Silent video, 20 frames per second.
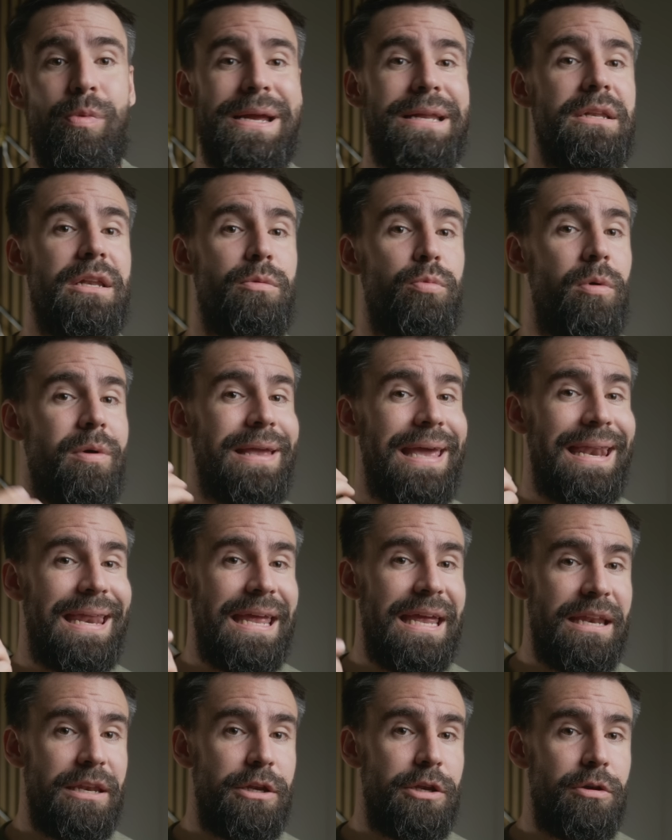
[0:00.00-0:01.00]
reasons we'll get
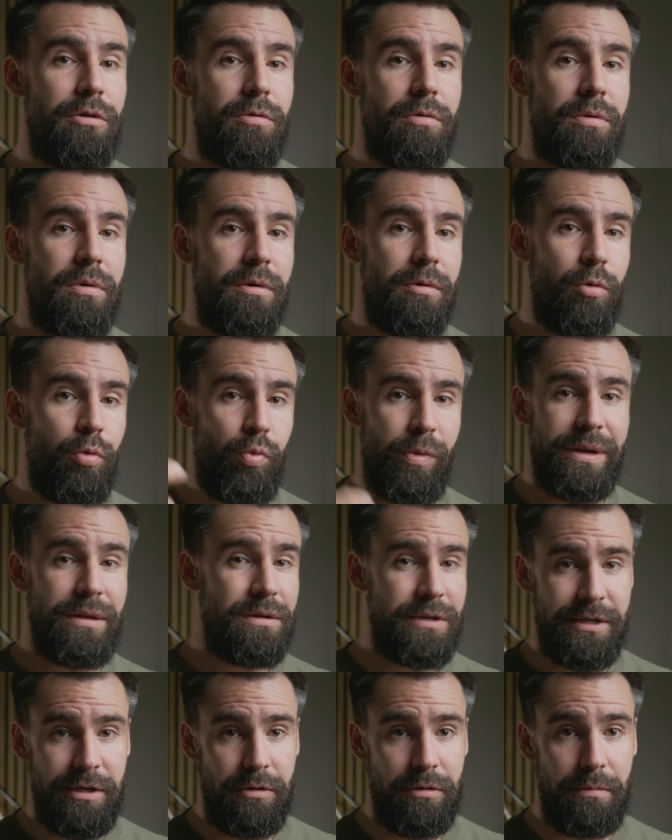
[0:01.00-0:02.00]
into real
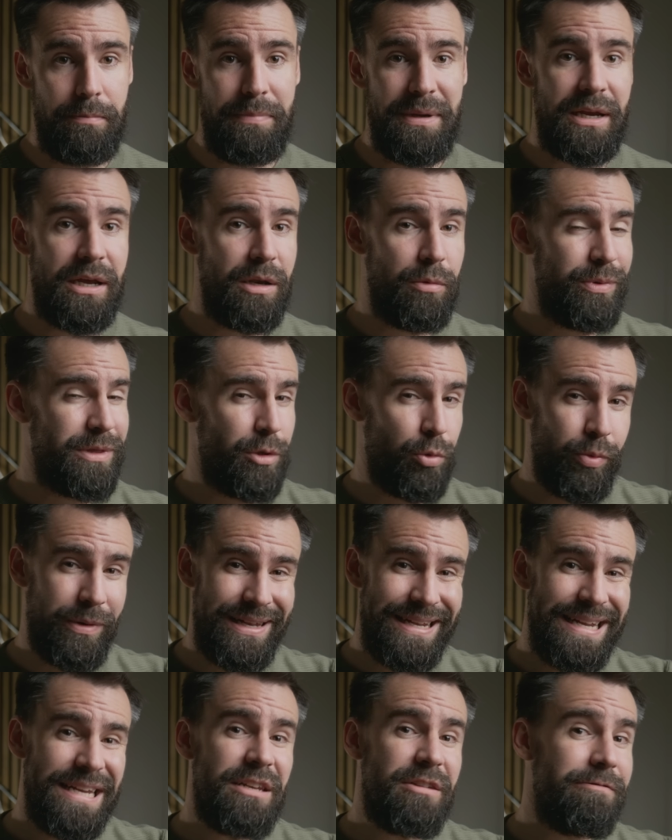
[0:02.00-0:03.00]
soon, because with the
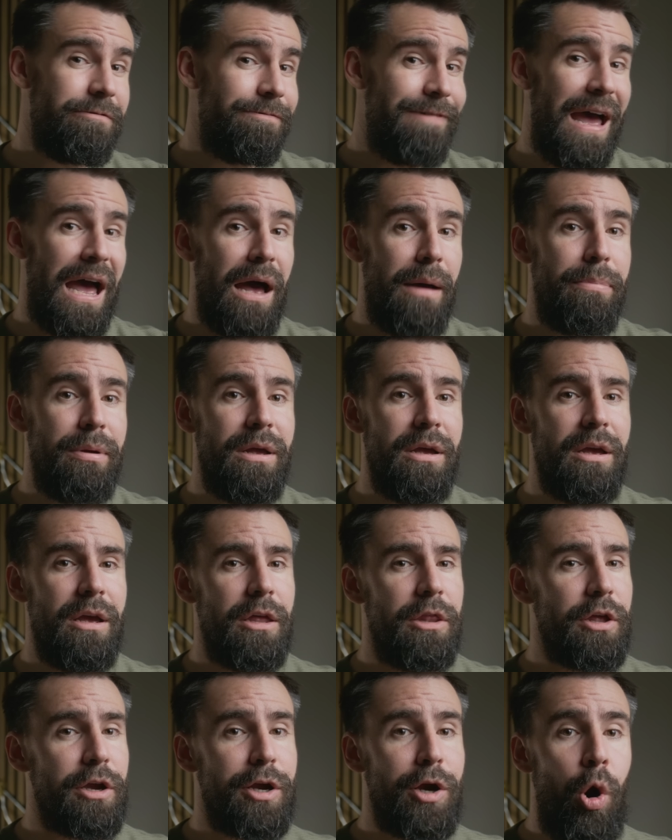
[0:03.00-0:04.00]
release of F A B,
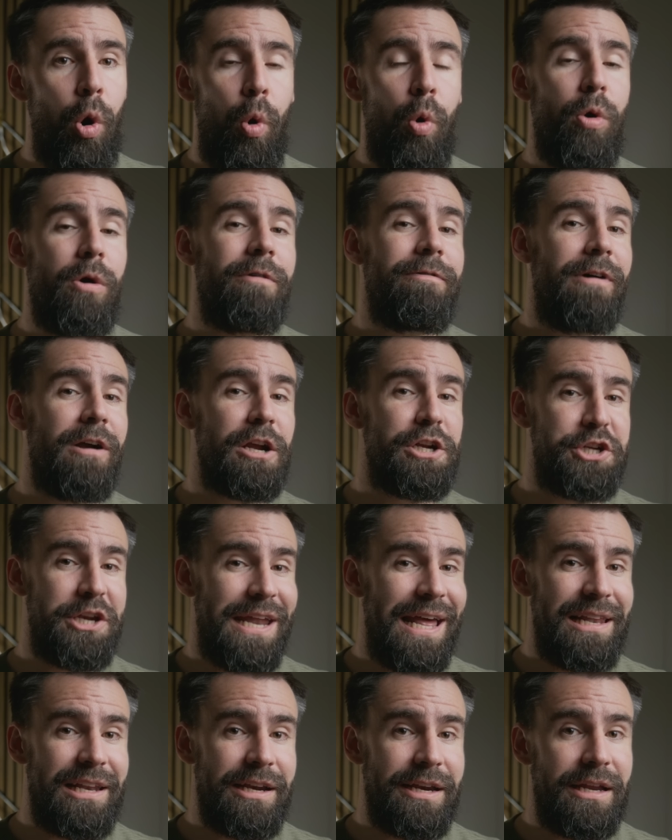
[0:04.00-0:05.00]
the core
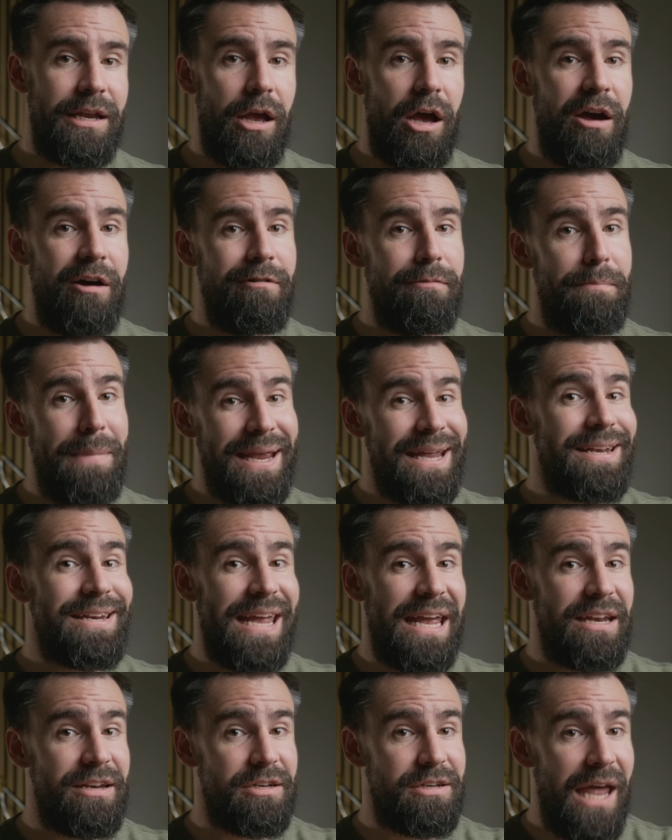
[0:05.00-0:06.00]
functionality of
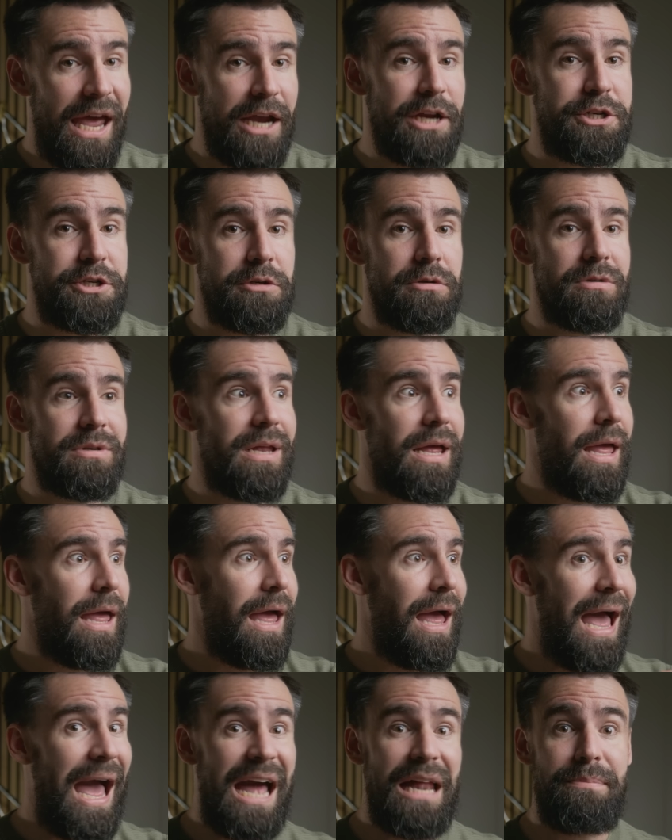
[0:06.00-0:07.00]
Megascan's textures
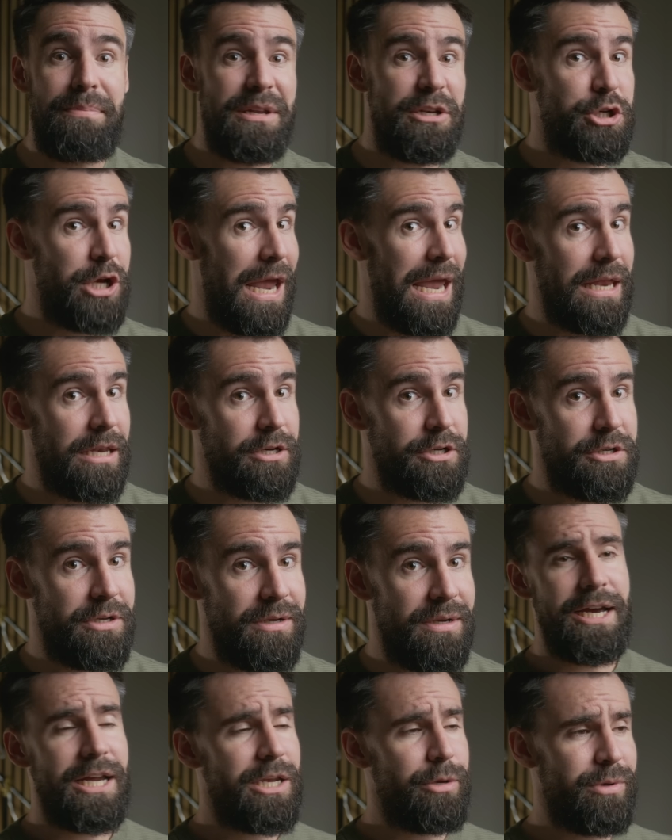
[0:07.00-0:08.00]
has been changed.
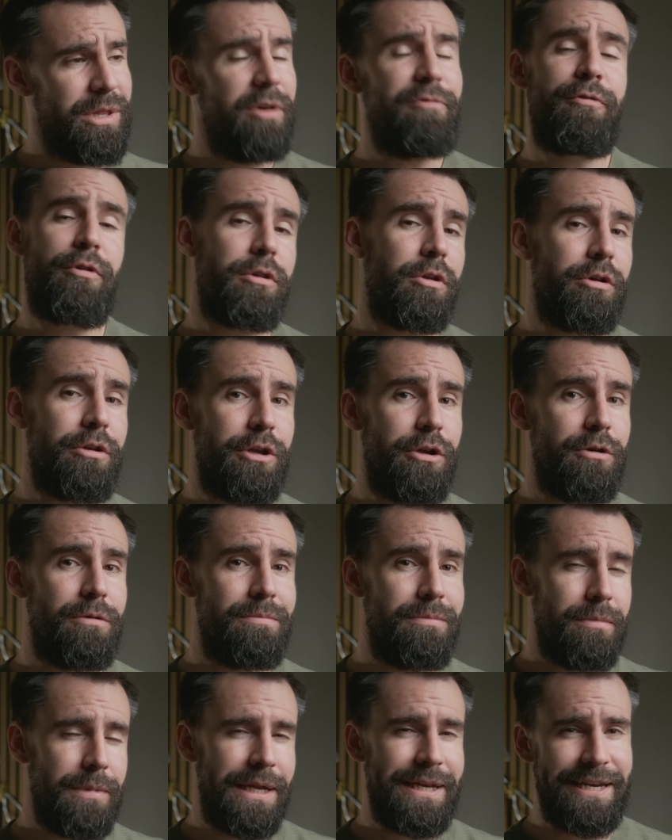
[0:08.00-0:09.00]
So without further
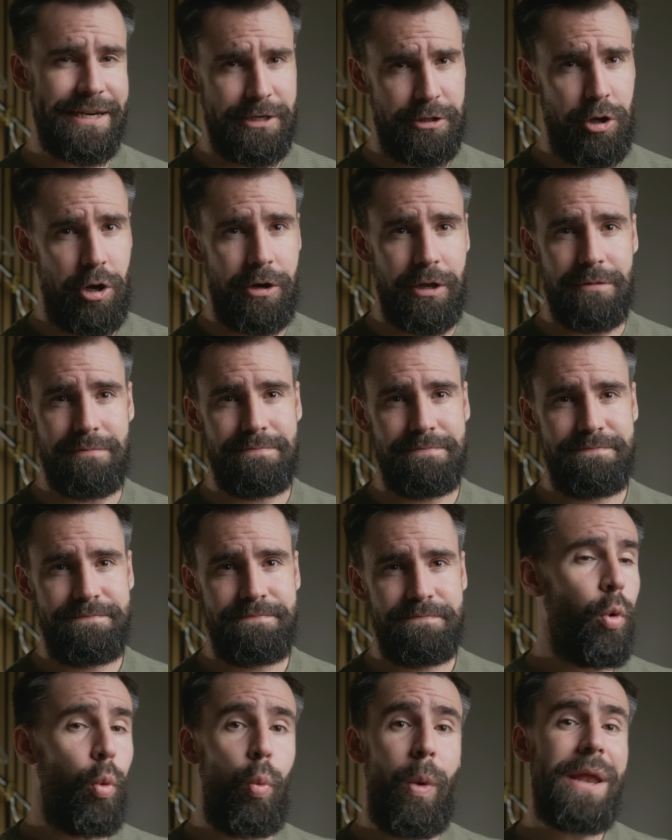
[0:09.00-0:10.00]
ado, let's get started.
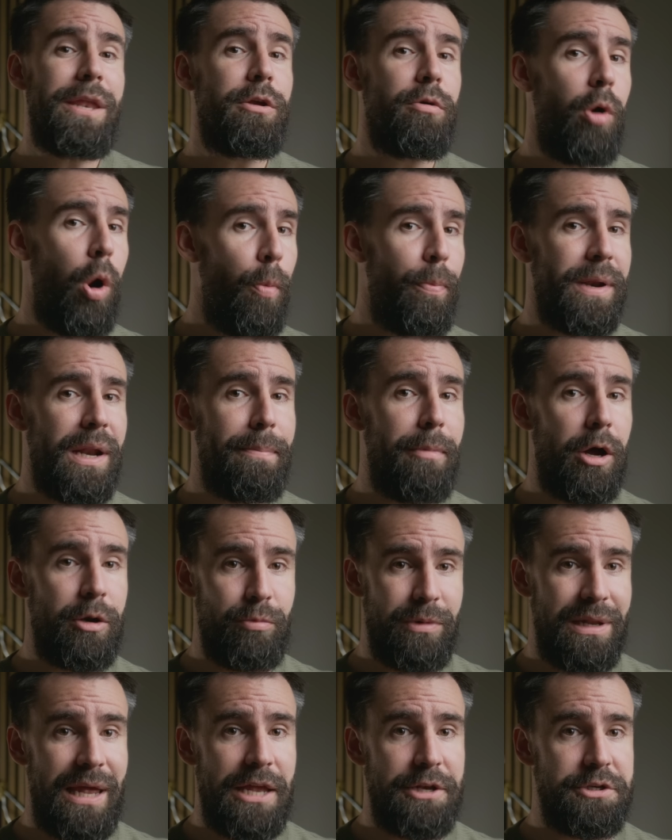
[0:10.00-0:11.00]
When you open up
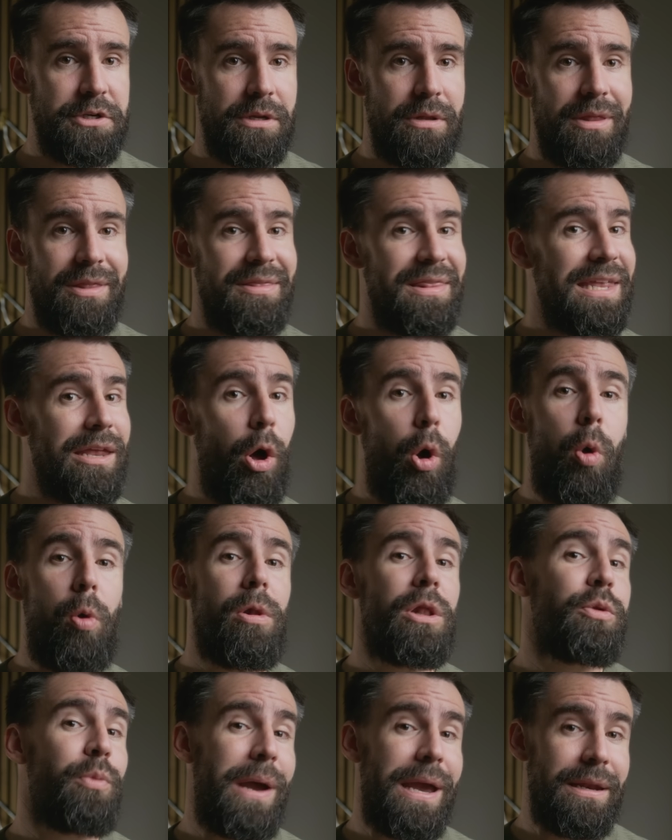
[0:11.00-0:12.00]
Unreal Engine, the
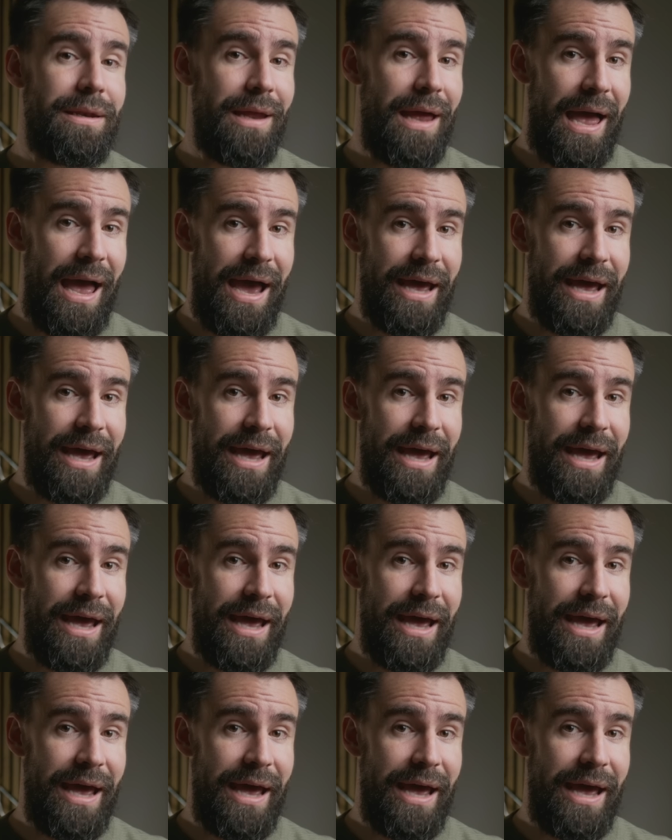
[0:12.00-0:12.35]
old way to